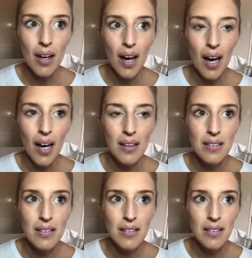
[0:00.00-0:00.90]

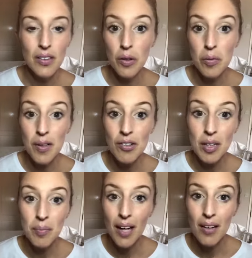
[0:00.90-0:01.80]
And it was my
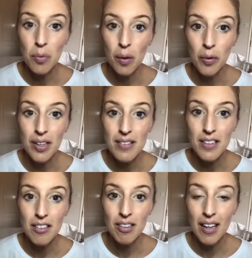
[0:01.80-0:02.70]
dream. That's what I wanted to do,
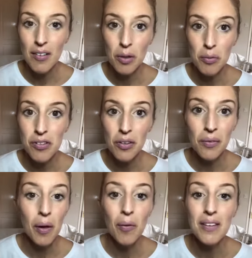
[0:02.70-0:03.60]
and that's what I was doing.
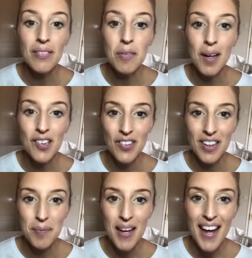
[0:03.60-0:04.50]
I was living my
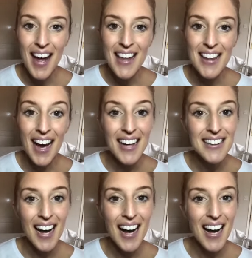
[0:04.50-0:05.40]
dream. Then
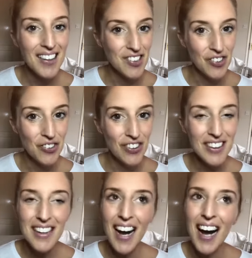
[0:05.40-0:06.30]
I had
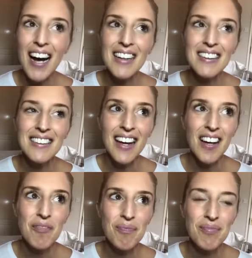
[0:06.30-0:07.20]
children, and
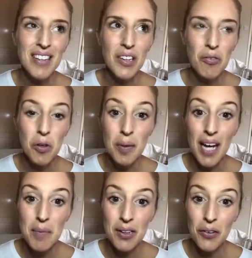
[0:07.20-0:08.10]
Ruby
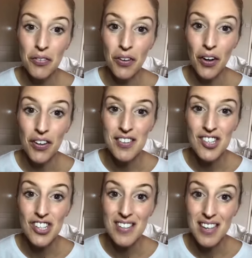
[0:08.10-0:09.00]
came along
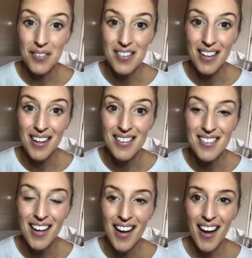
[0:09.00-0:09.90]
first. She's now 6.
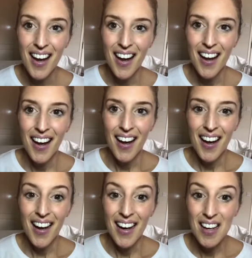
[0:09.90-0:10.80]

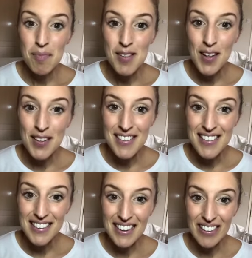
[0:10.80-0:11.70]
And I had
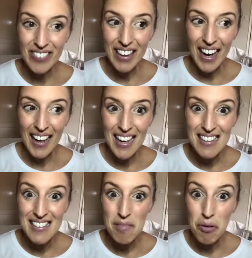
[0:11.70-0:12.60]
maternity leave, and I
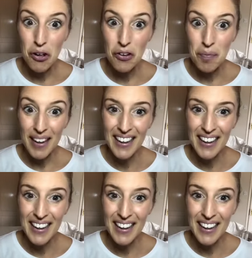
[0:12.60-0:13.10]
guess it broke me.